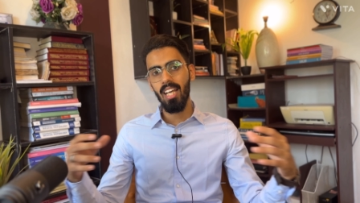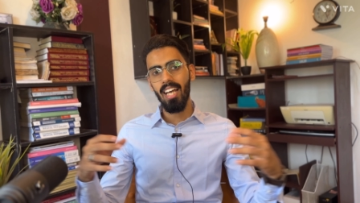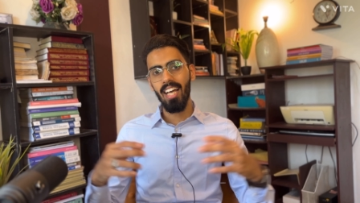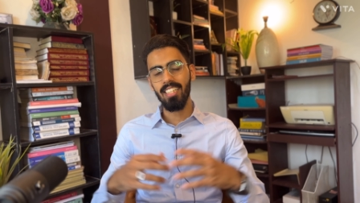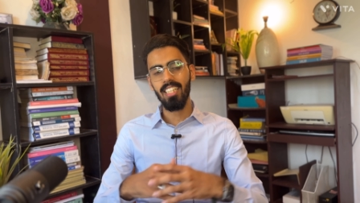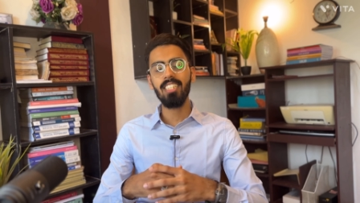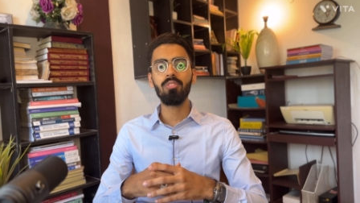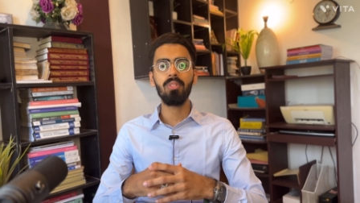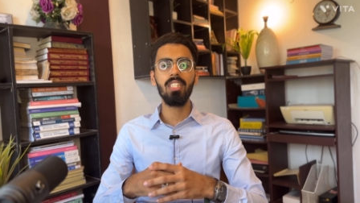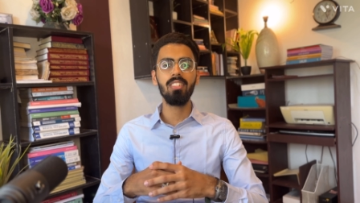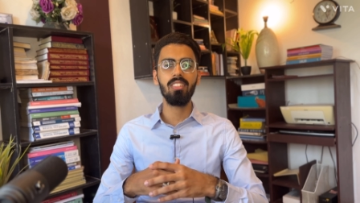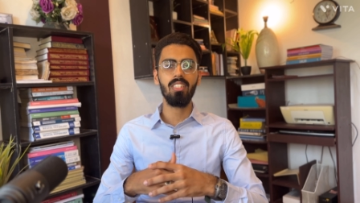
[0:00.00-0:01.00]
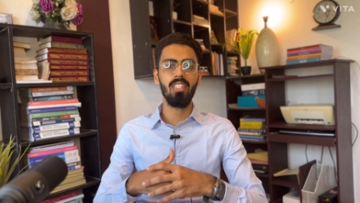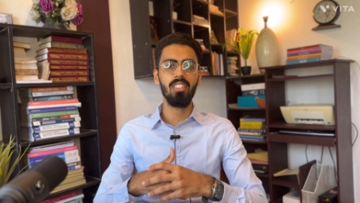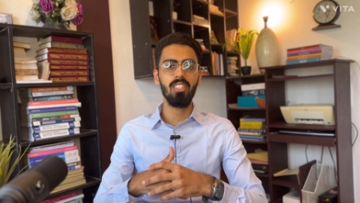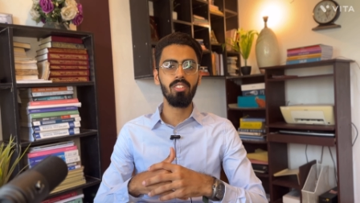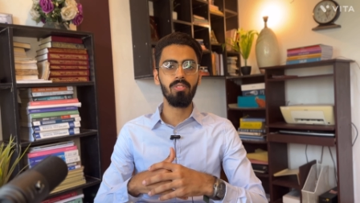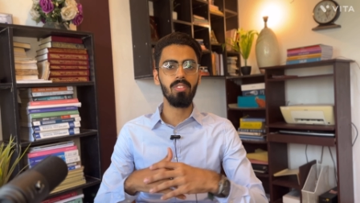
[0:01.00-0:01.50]
And that's when I
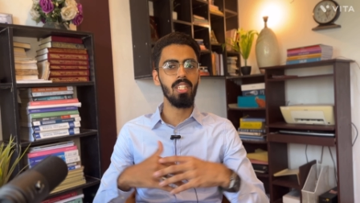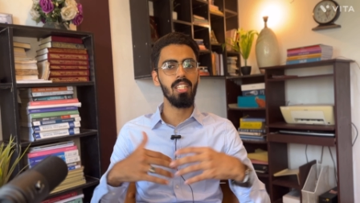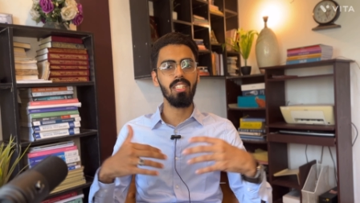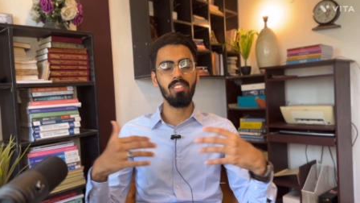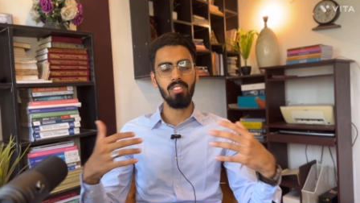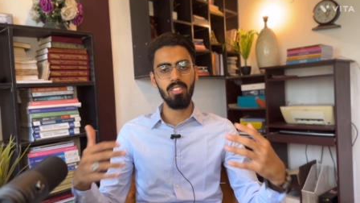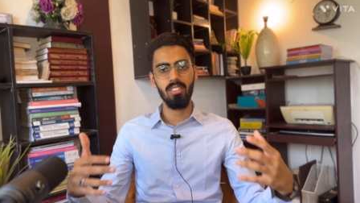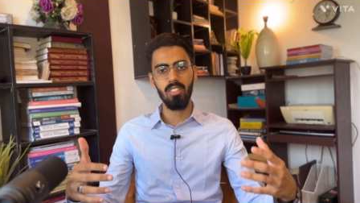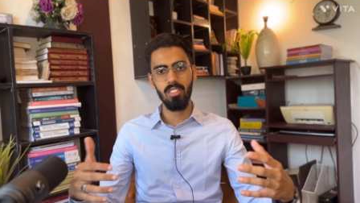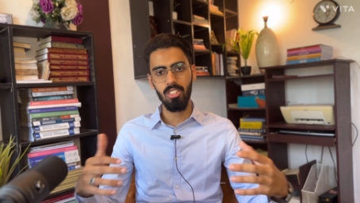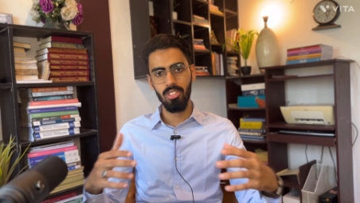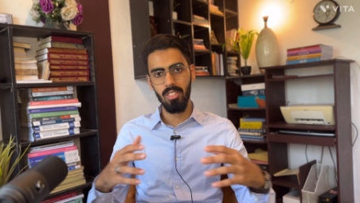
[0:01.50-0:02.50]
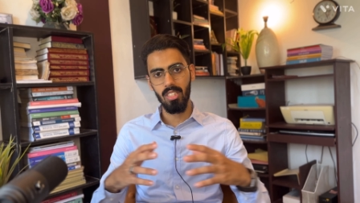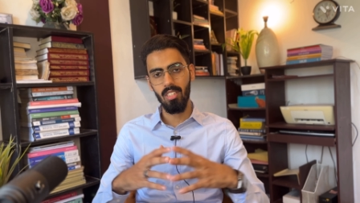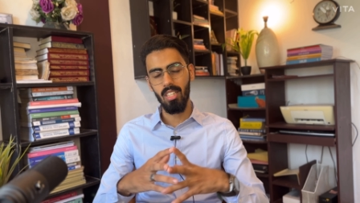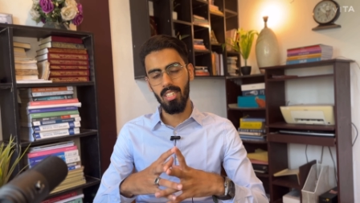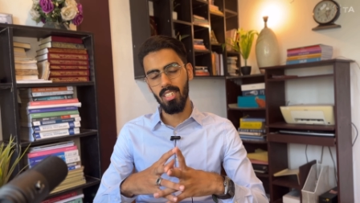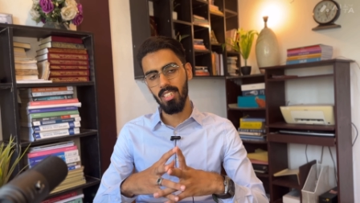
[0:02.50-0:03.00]
started to really research
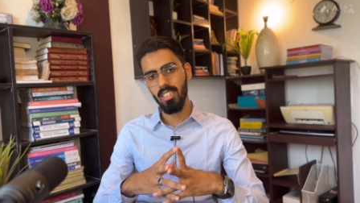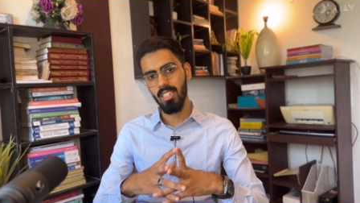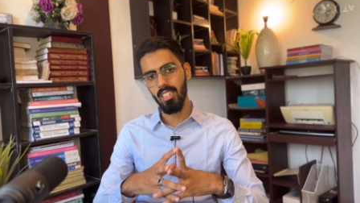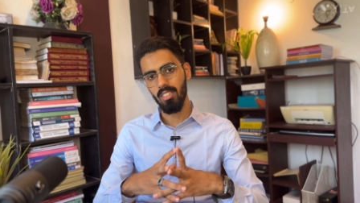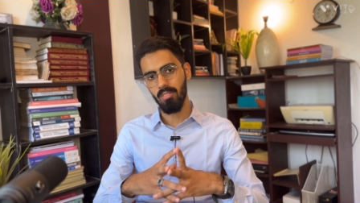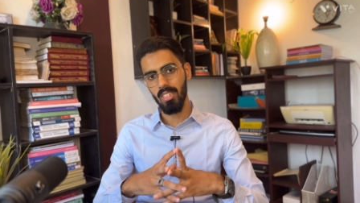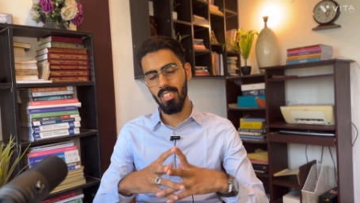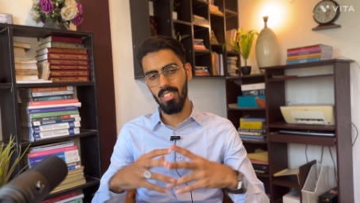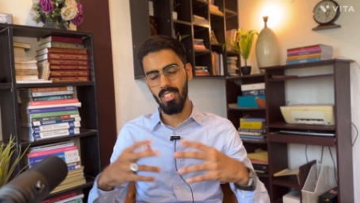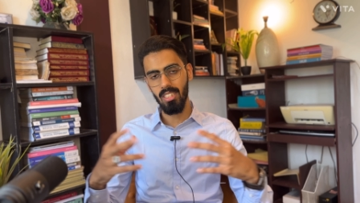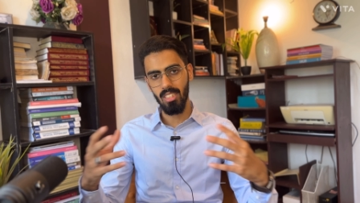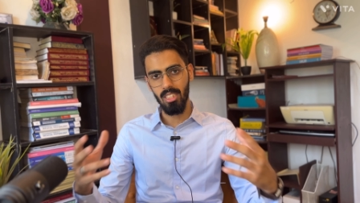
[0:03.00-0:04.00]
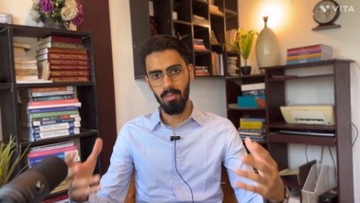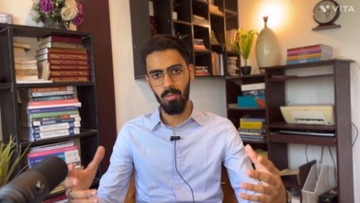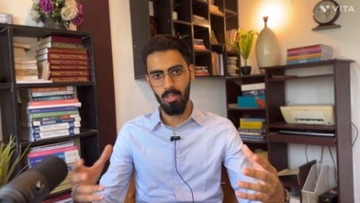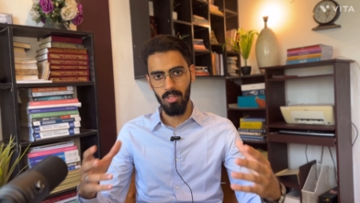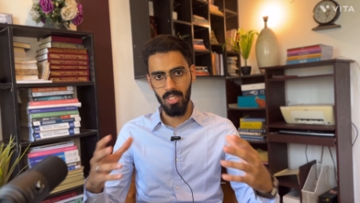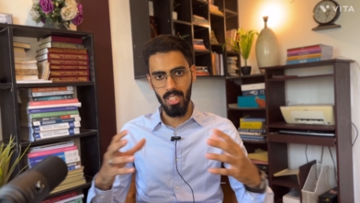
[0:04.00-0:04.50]
regarding the residency
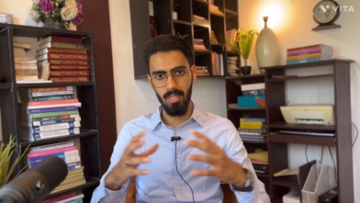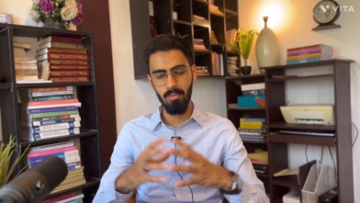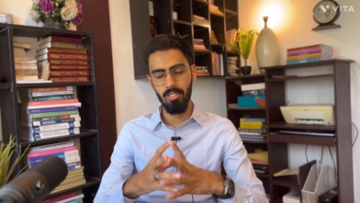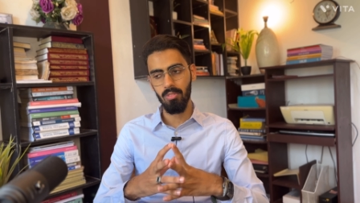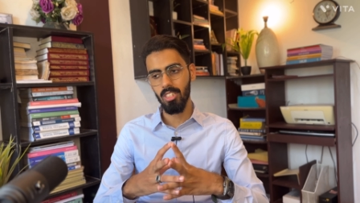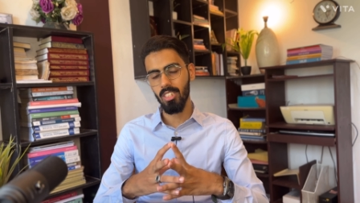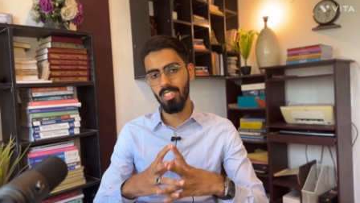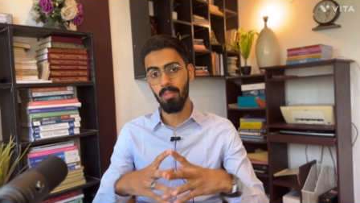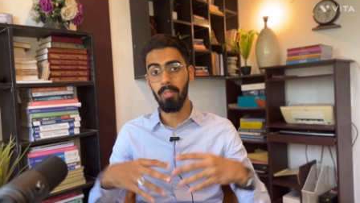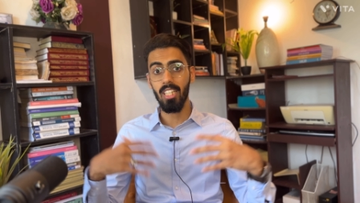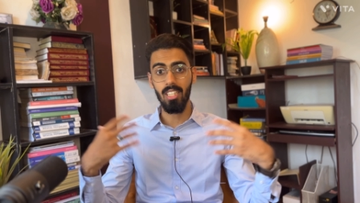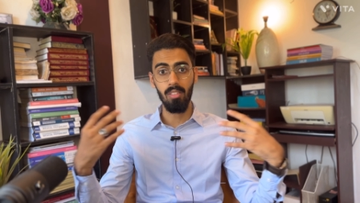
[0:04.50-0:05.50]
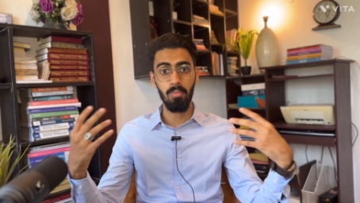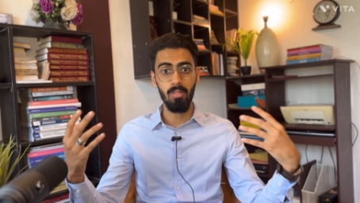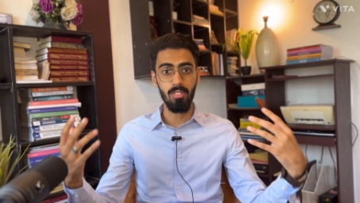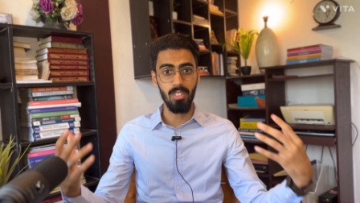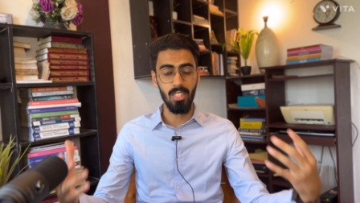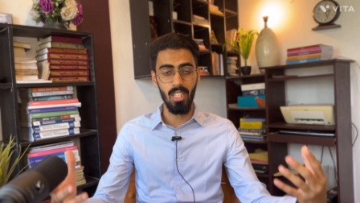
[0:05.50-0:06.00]
programs, which is a medical
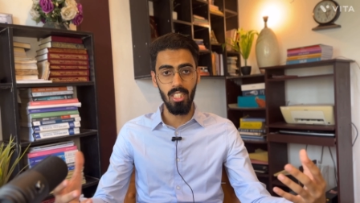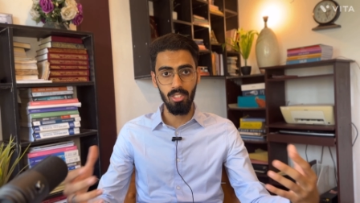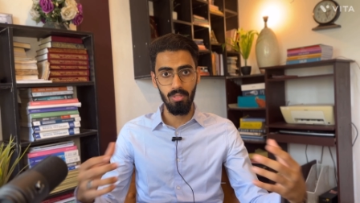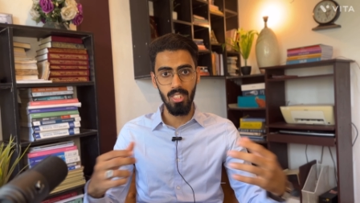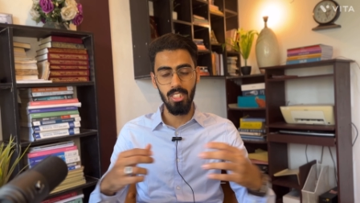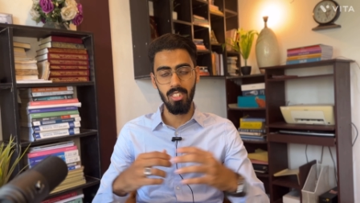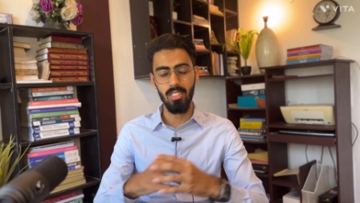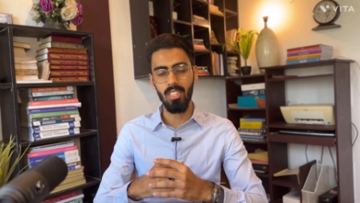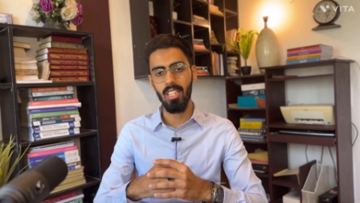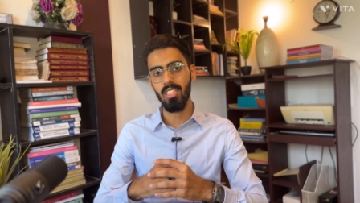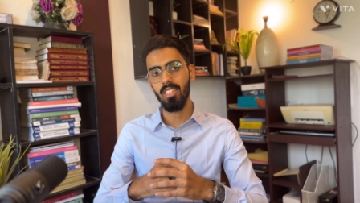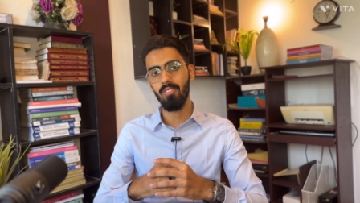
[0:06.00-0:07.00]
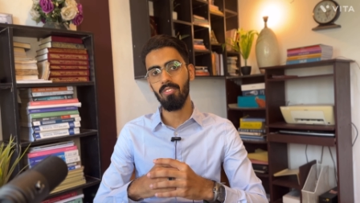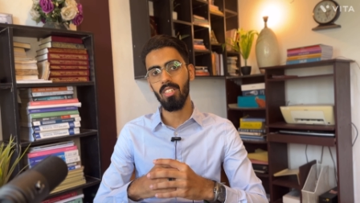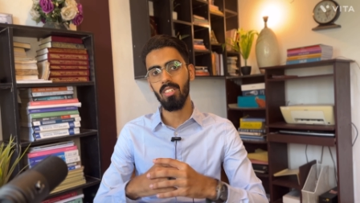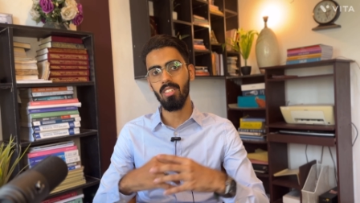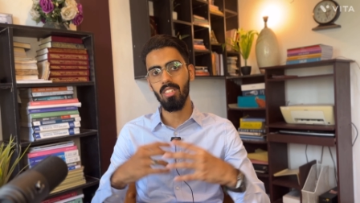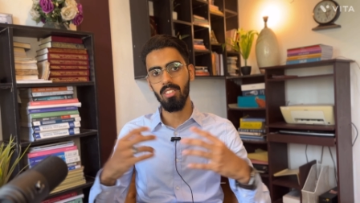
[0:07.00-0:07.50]
post-graduation at
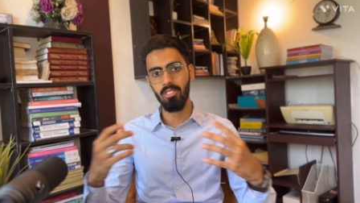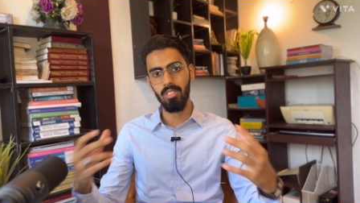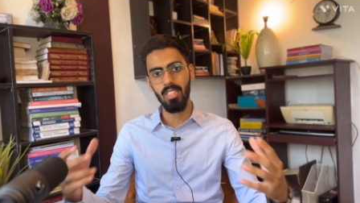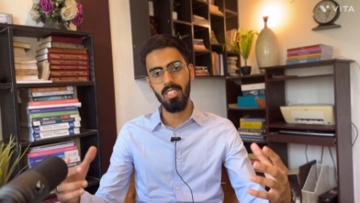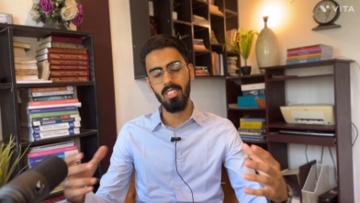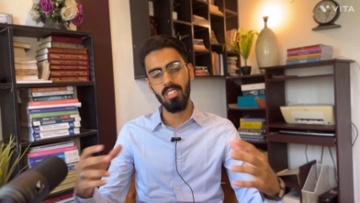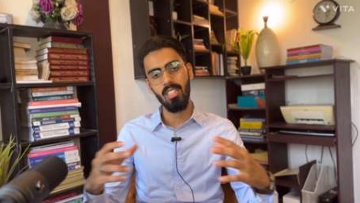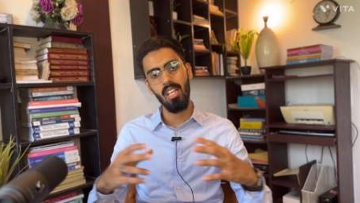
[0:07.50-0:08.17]
different countries